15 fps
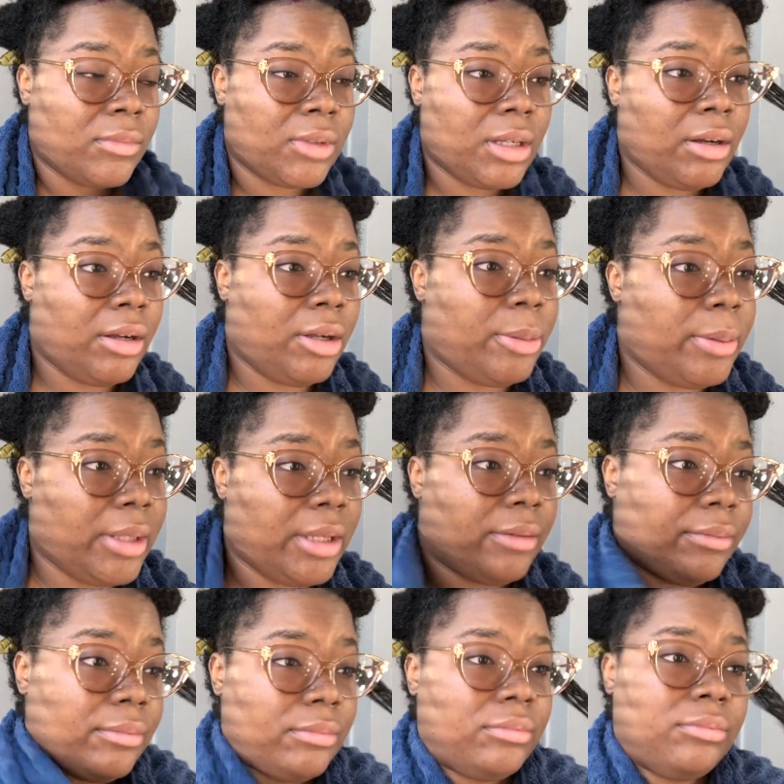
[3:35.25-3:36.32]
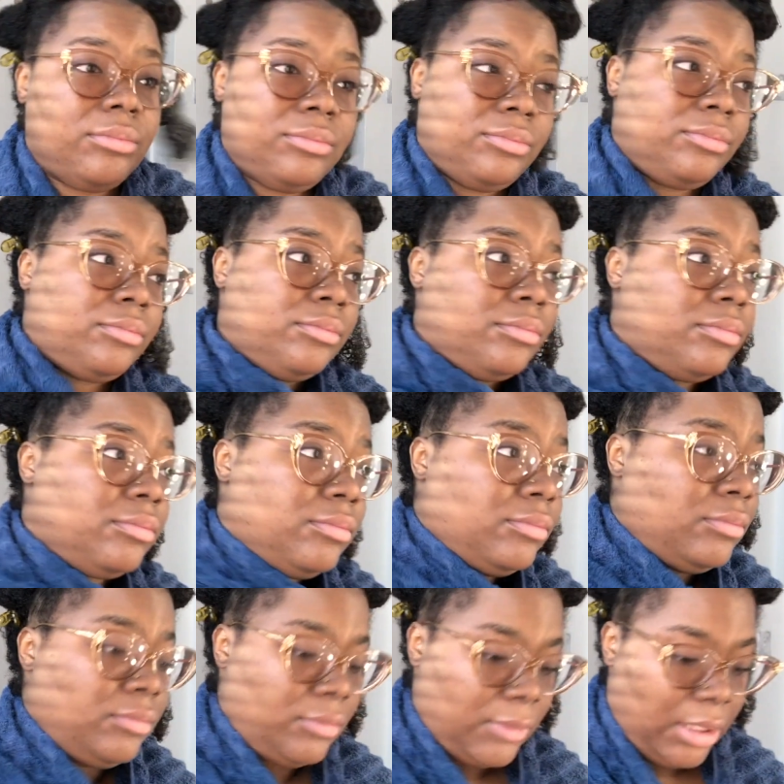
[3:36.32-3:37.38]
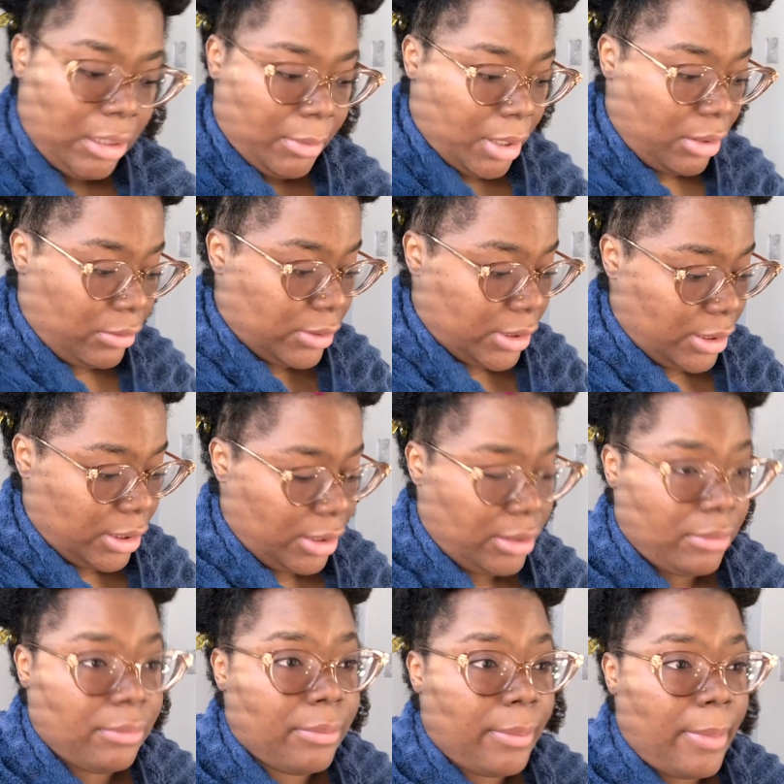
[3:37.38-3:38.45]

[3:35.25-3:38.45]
Carrie, go play. And I'm not gonna say it again.